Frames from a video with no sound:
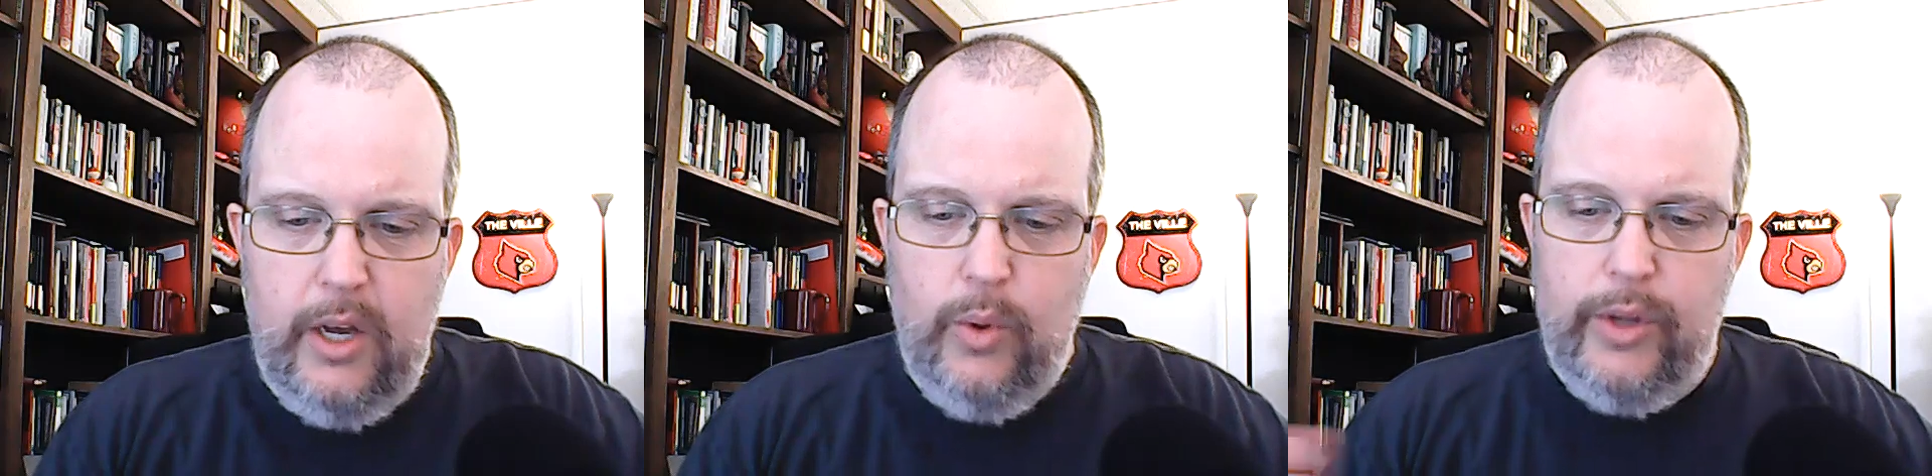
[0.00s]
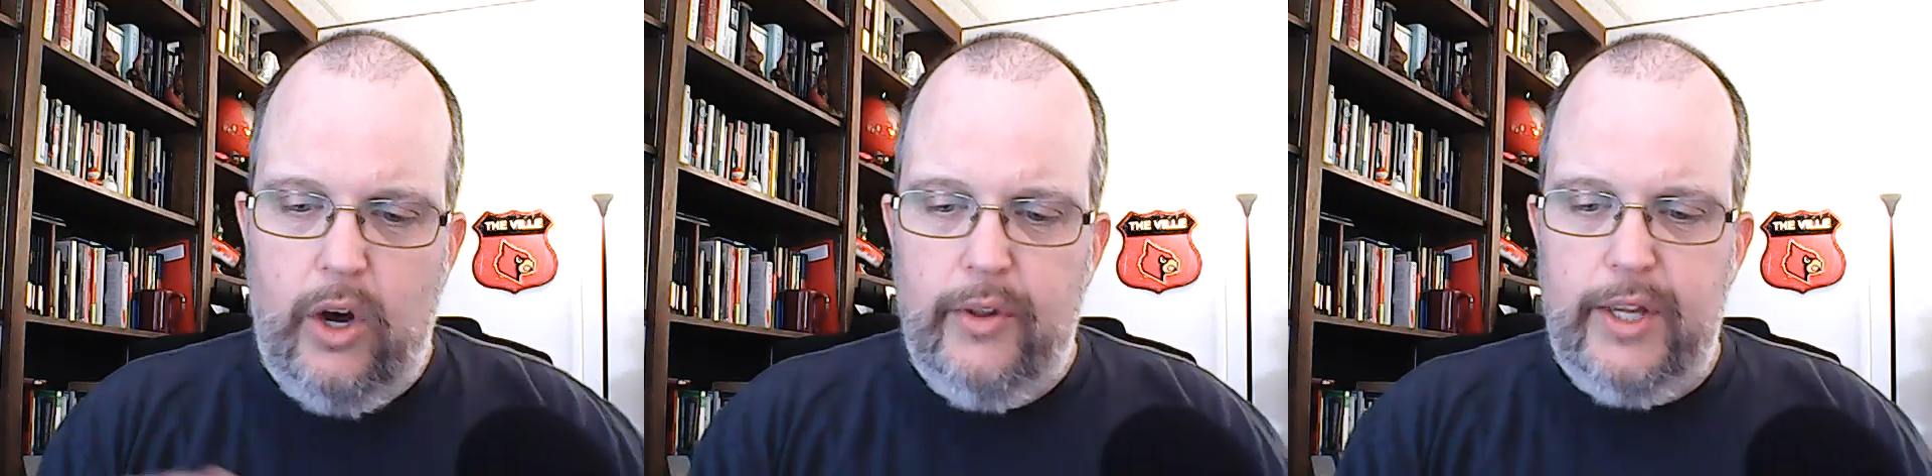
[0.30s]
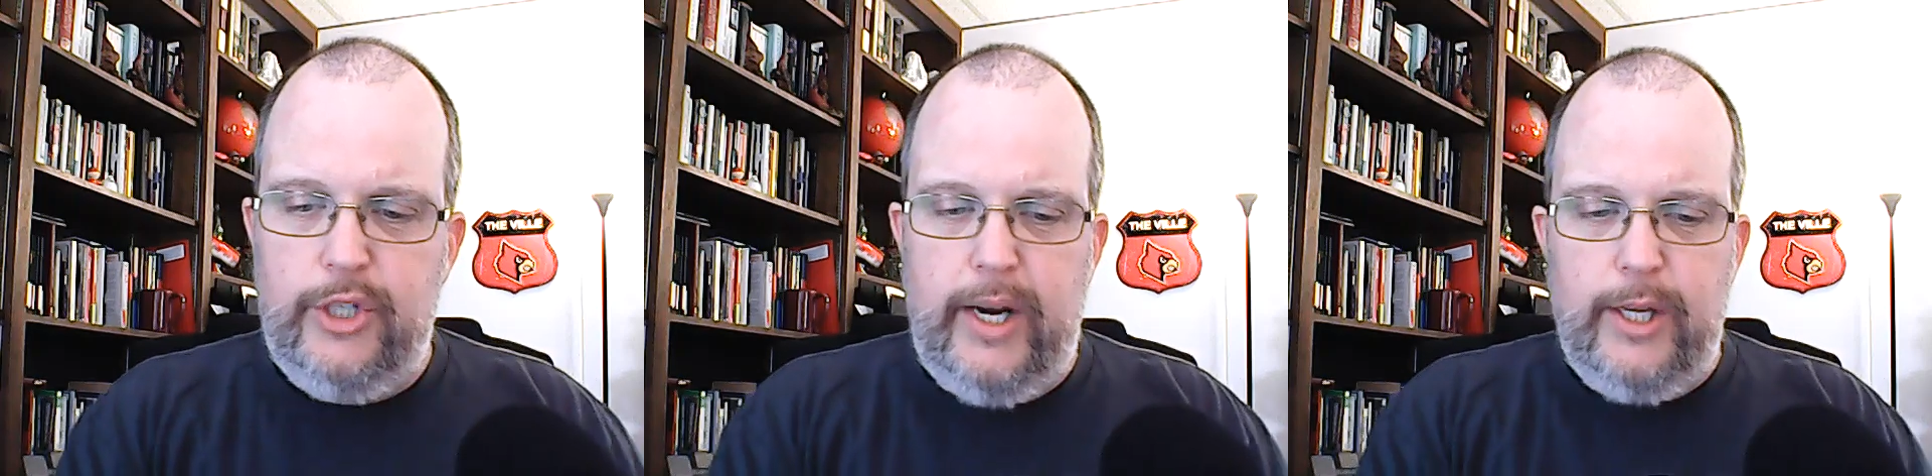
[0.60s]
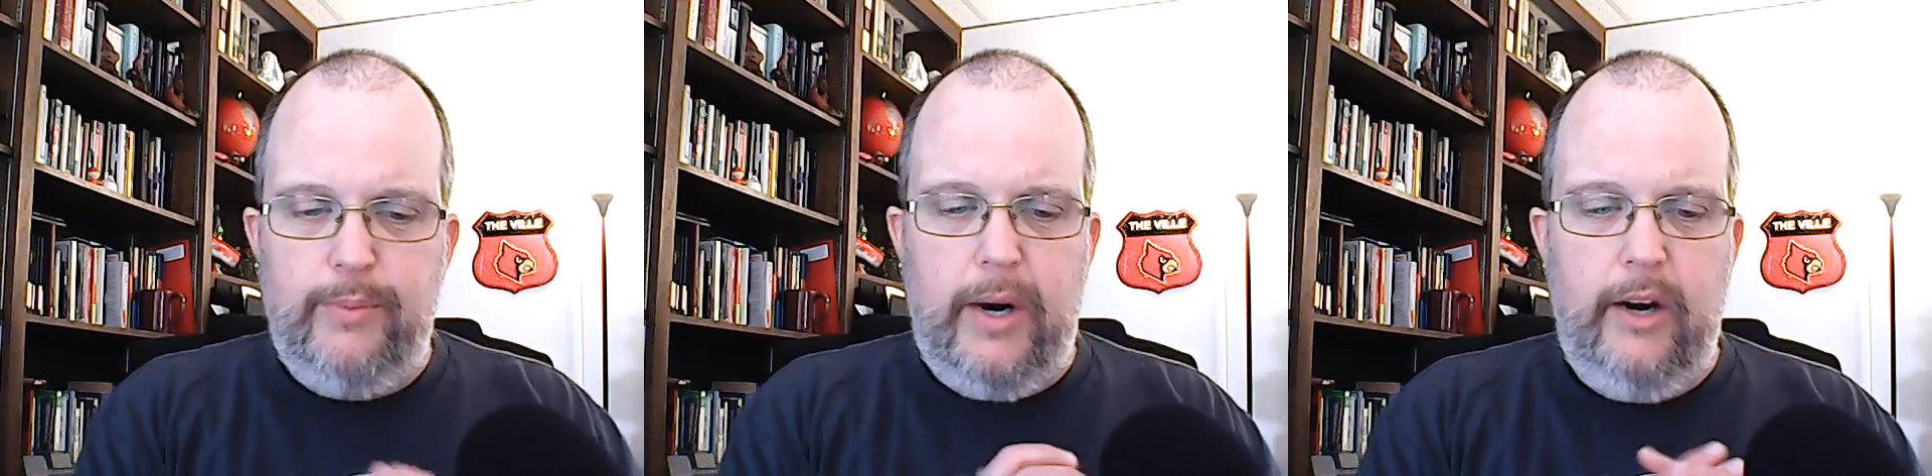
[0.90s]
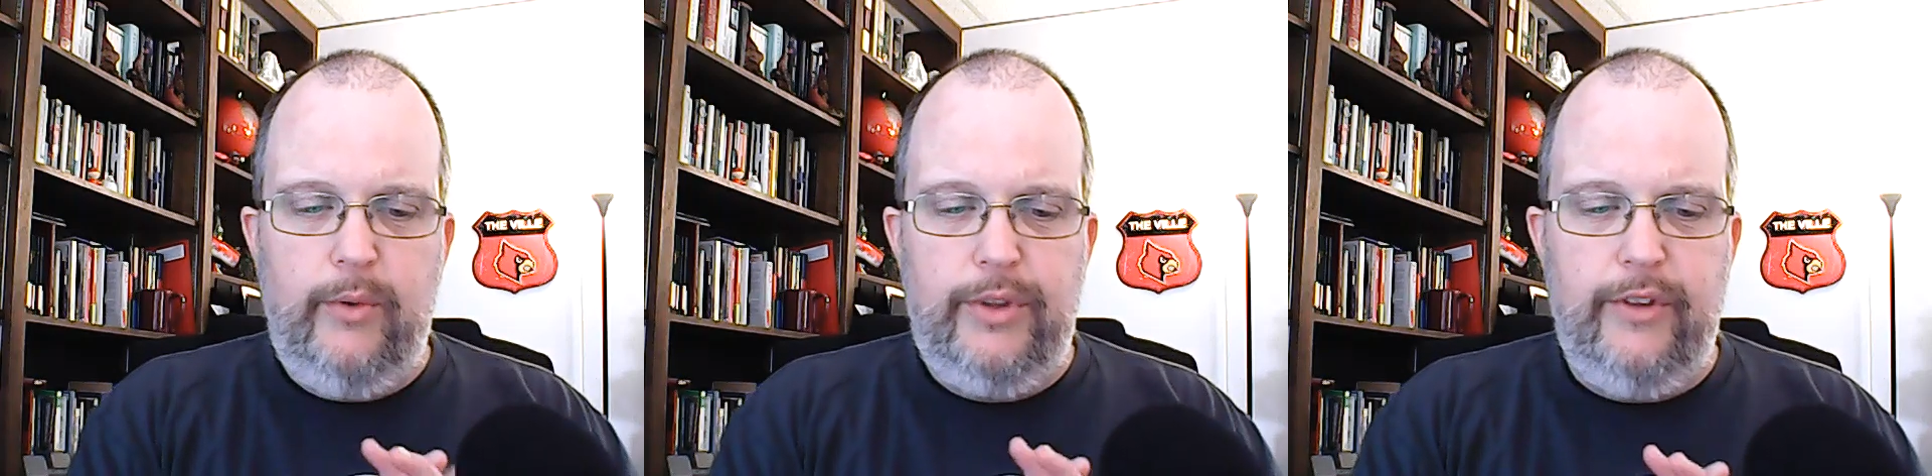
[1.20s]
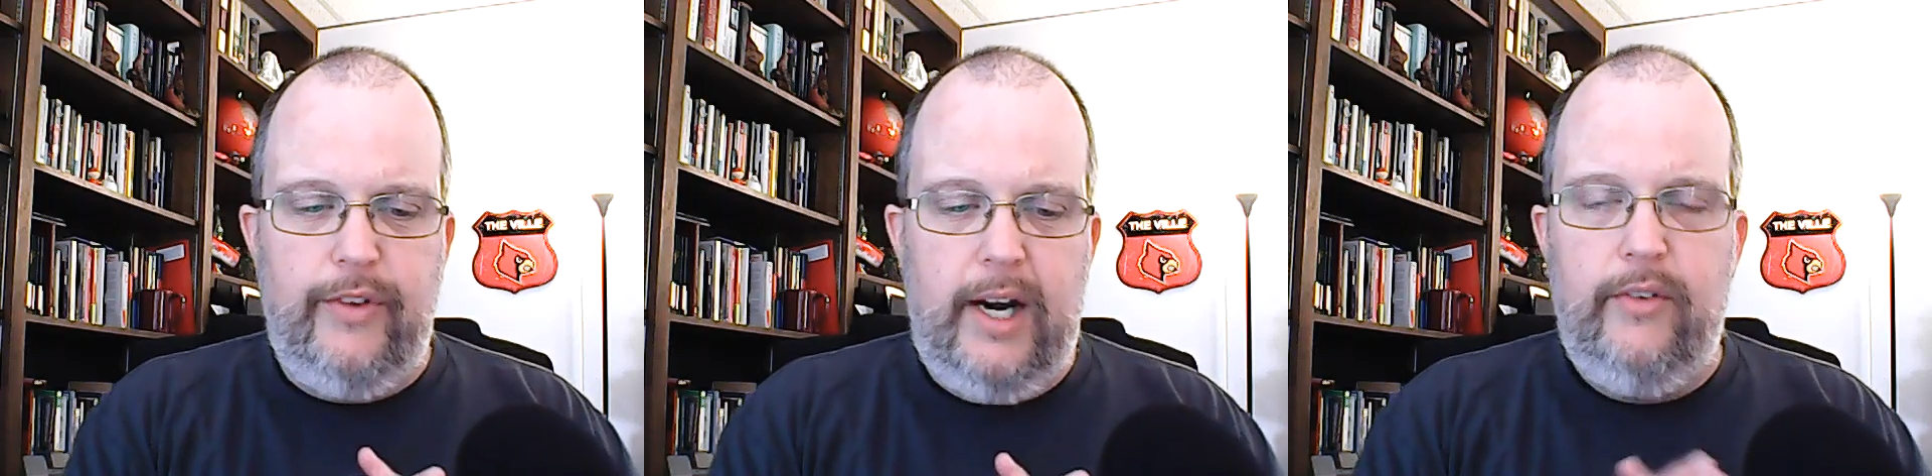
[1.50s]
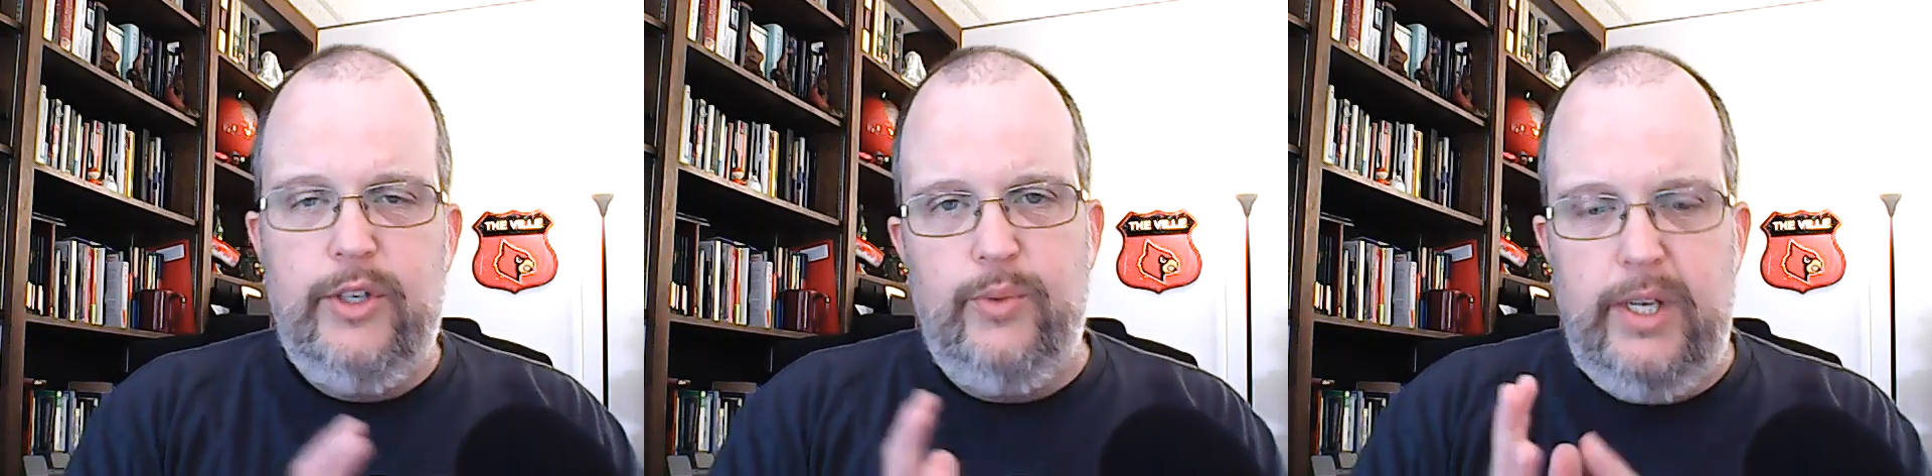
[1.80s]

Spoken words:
with all that's transpiring with the virus.